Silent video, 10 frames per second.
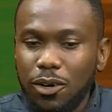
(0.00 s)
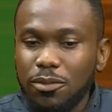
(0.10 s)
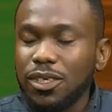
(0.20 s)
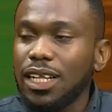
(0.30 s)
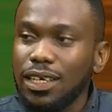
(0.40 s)
come
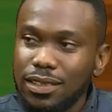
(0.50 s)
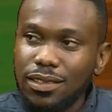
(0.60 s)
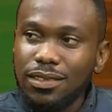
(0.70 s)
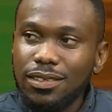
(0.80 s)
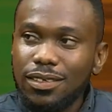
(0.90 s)
to class
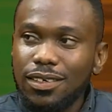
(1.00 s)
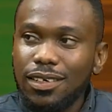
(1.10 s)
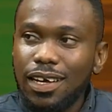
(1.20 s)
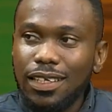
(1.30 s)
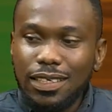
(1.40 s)

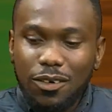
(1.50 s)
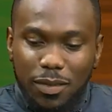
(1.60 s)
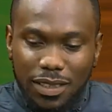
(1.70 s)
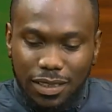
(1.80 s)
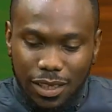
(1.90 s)
and then I'll
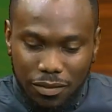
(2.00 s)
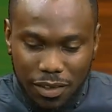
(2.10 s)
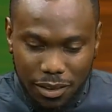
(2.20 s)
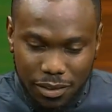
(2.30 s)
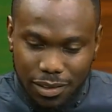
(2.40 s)
meet a set of
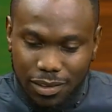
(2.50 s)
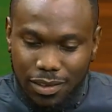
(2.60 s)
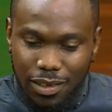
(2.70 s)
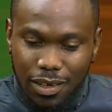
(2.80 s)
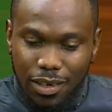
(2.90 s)
girls.
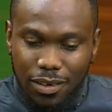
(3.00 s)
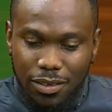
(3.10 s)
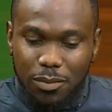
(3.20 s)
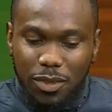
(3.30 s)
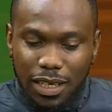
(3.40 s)
On
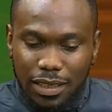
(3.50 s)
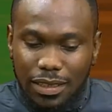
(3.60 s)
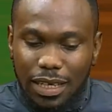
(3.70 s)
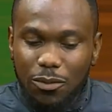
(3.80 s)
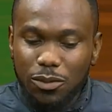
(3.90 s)
some other
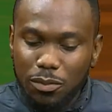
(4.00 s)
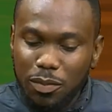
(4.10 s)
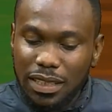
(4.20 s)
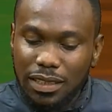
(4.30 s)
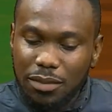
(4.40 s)
days I will not
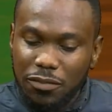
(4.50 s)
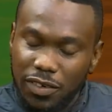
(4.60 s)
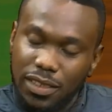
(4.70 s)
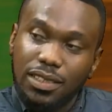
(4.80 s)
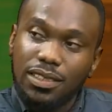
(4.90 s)
meet the same
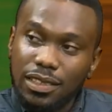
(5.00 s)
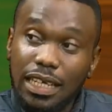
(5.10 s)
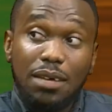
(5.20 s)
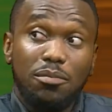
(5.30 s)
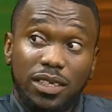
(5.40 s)
persons
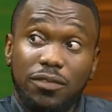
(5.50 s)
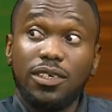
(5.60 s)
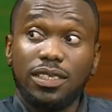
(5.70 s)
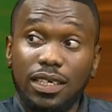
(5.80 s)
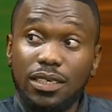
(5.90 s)
that I met the
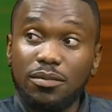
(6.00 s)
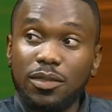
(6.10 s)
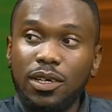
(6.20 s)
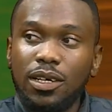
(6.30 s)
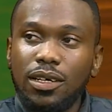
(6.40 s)
first time.
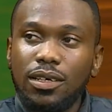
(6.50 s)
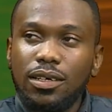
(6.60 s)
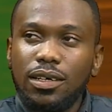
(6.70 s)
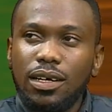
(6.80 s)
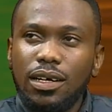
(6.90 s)

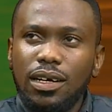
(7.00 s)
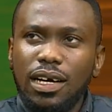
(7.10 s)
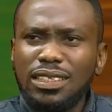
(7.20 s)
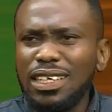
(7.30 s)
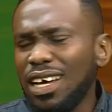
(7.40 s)
I
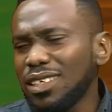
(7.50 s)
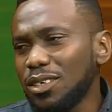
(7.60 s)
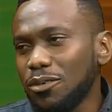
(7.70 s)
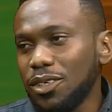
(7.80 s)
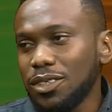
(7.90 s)
started
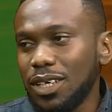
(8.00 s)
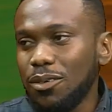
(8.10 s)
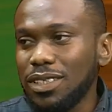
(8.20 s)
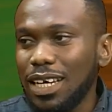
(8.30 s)
asking questions about what's